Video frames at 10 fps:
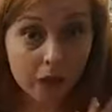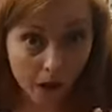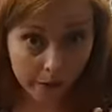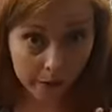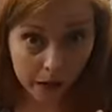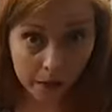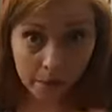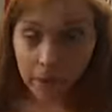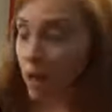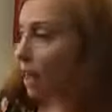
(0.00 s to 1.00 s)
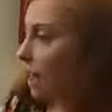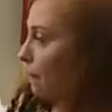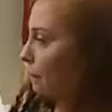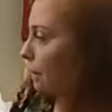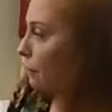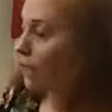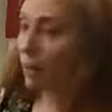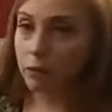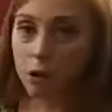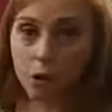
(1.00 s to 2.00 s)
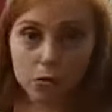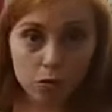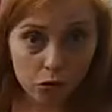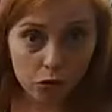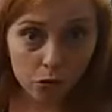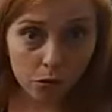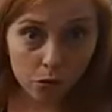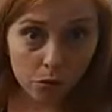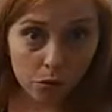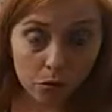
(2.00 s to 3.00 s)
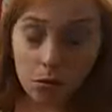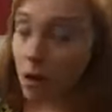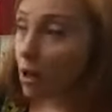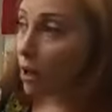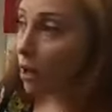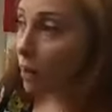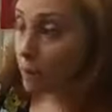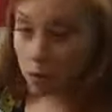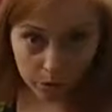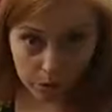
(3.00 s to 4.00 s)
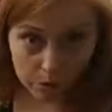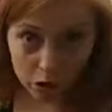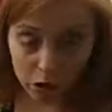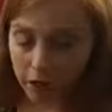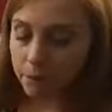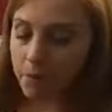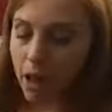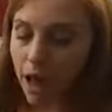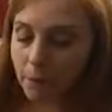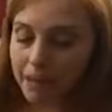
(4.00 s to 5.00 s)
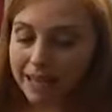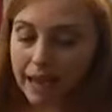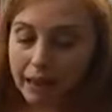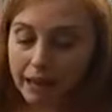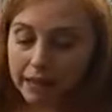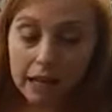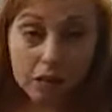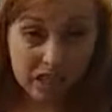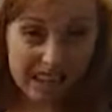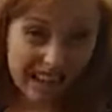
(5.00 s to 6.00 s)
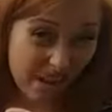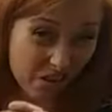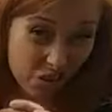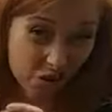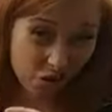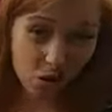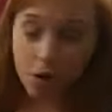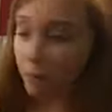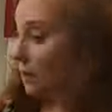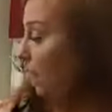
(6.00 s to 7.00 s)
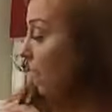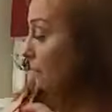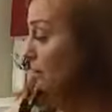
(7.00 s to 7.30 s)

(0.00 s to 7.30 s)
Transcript: um, that you download to um, use with the machine um, is I like to actually take out the circle um, so I can punch it